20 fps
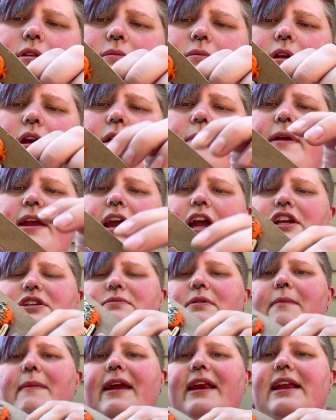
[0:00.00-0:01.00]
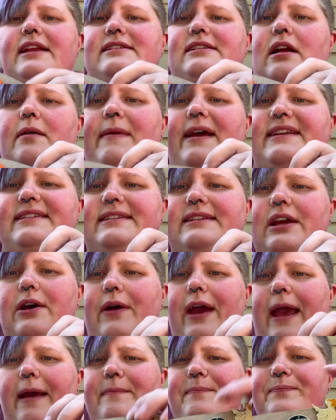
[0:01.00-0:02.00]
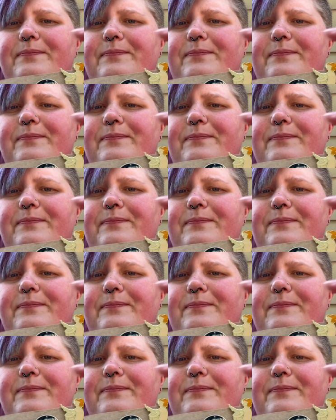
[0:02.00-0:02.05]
oh my gosh, my magnets are a mess. Okay,